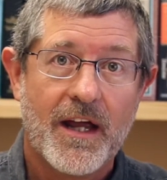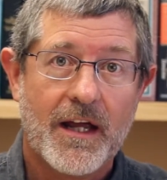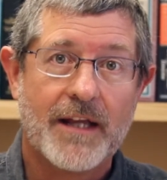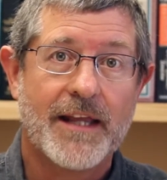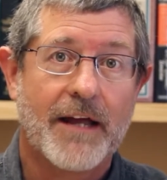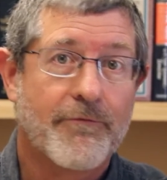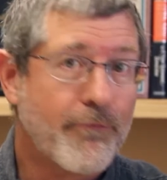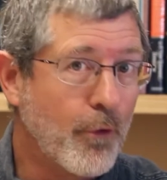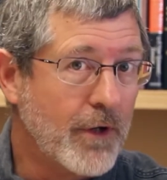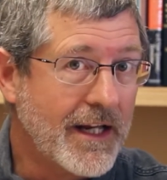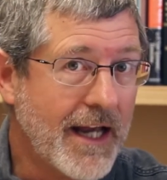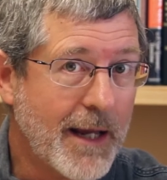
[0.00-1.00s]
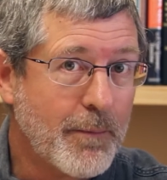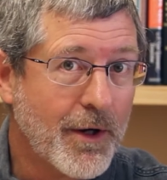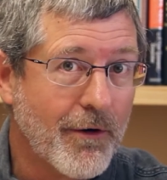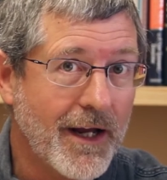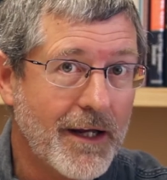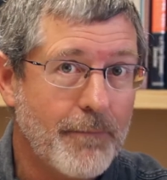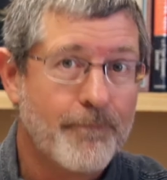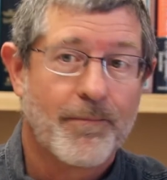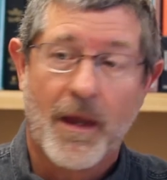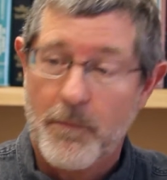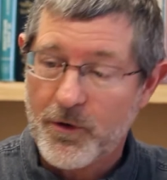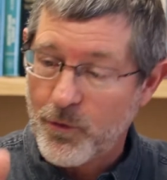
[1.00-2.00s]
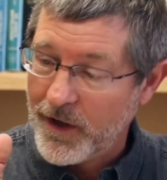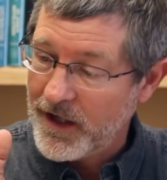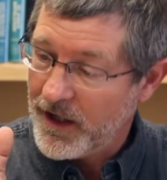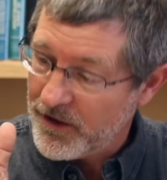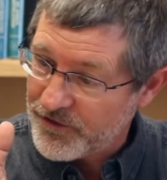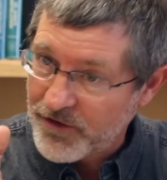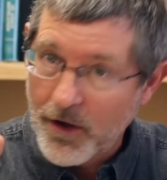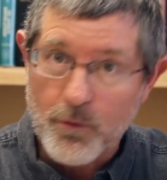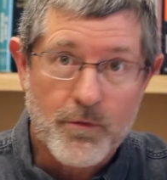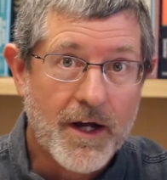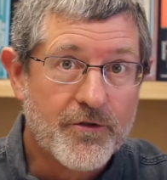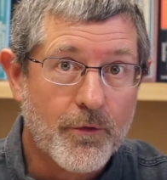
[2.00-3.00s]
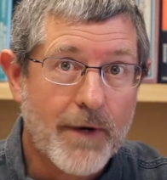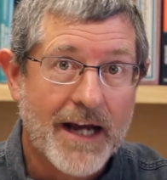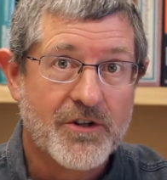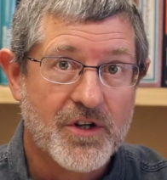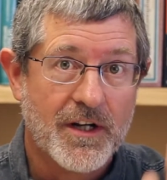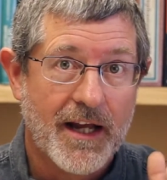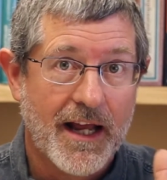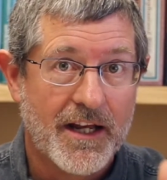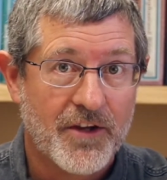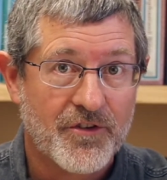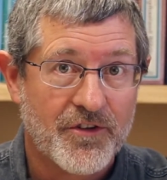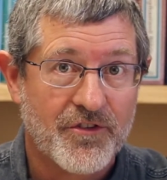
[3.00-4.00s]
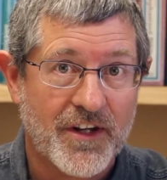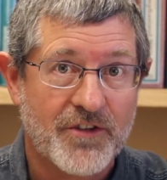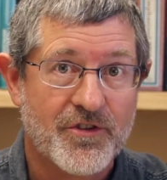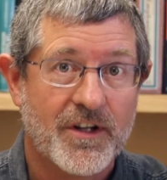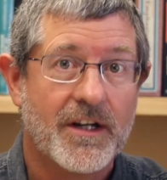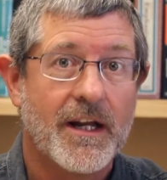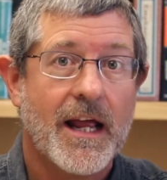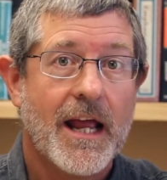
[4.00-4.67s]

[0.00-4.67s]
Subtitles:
in that 40-day period between his resurrection and his ascension.